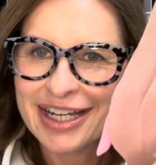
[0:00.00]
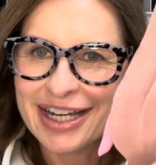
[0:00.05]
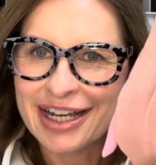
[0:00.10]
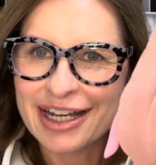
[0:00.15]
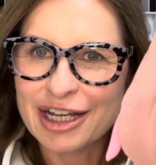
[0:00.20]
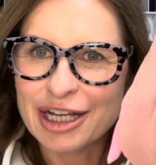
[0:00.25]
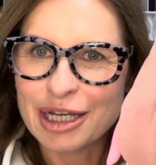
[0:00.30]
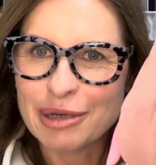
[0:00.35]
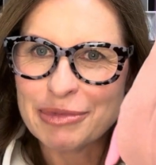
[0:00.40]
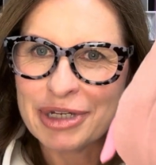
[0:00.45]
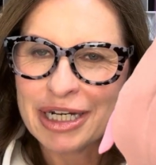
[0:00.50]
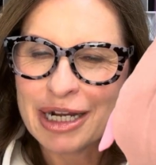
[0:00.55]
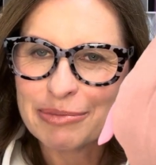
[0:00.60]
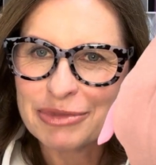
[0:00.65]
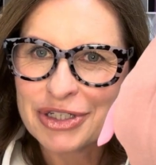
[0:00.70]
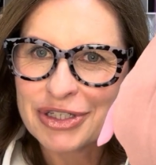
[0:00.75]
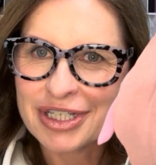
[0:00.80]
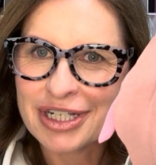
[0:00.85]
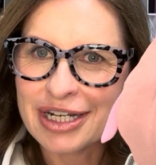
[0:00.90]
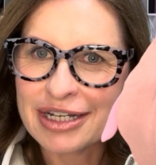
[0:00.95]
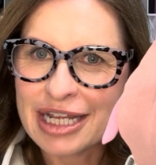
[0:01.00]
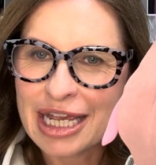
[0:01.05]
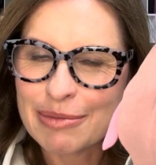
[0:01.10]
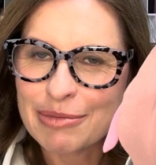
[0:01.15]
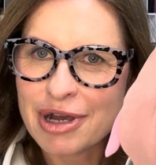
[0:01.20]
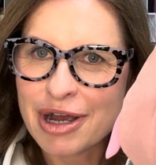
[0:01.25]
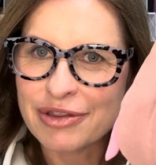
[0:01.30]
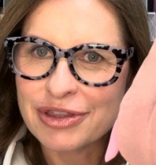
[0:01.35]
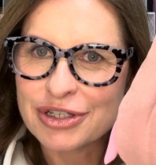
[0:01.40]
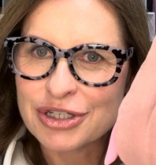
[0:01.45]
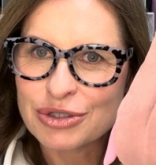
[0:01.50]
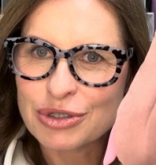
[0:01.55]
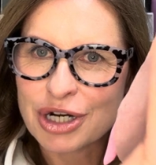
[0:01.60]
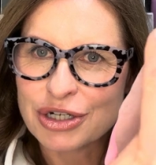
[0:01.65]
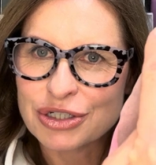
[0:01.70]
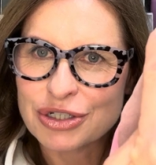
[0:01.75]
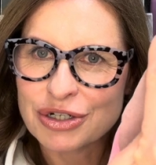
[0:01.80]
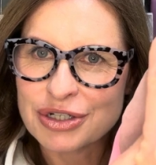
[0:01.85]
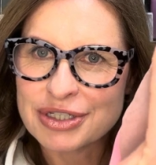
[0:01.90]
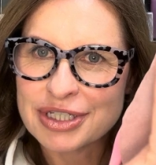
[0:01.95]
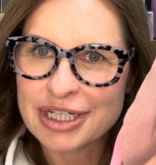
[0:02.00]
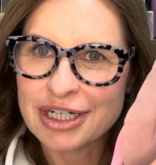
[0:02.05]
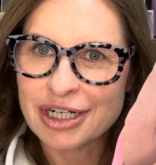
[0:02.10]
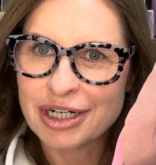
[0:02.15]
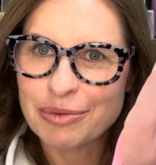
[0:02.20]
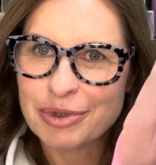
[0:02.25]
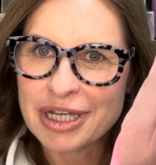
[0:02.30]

And I'm just gonna name all the structures here.